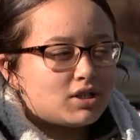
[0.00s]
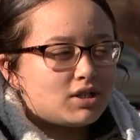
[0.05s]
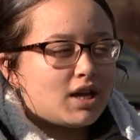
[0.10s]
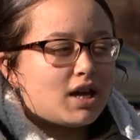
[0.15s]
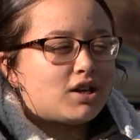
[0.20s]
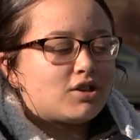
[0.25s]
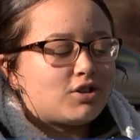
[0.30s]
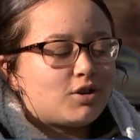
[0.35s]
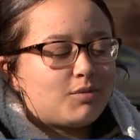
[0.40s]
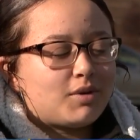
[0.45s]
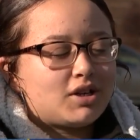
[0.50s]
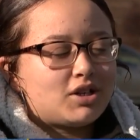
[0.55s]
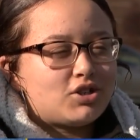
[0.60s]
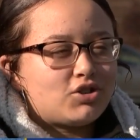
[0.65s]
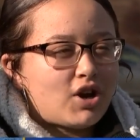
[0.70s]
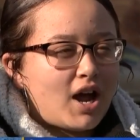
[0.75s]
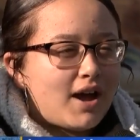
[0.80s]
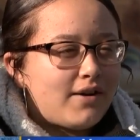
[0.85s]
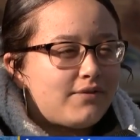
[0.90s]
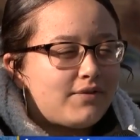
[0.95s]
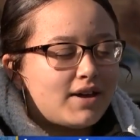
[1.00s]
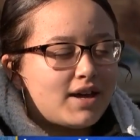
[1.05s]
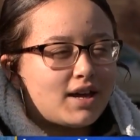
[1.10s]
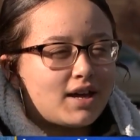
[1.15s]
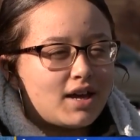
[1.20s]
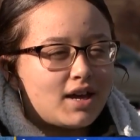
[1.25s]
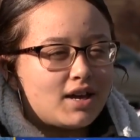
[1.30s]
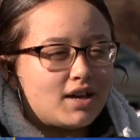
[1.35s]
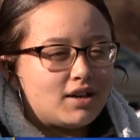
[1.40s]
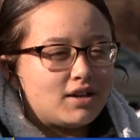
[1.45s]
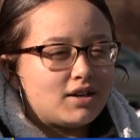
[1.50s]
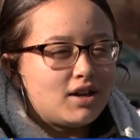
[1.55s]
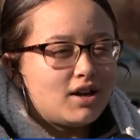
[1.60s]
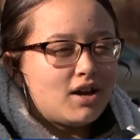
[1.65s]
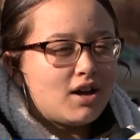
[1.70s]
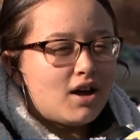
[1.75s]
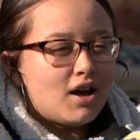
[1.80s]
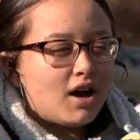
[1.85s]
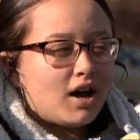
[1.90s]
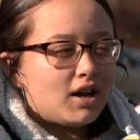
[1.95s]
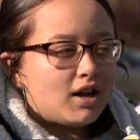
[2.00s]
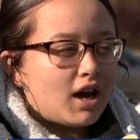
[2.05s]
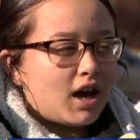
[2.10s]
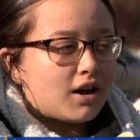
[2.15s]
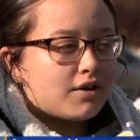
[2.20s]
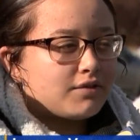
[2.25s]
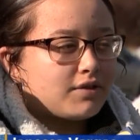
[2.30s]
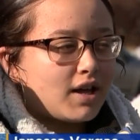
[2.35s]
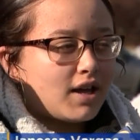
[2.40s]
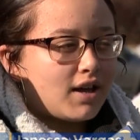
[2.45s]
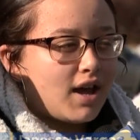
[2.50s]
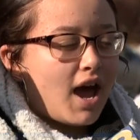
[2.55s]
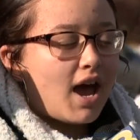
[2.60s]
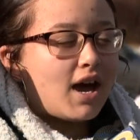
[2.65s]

just like so much traffic and a lot of like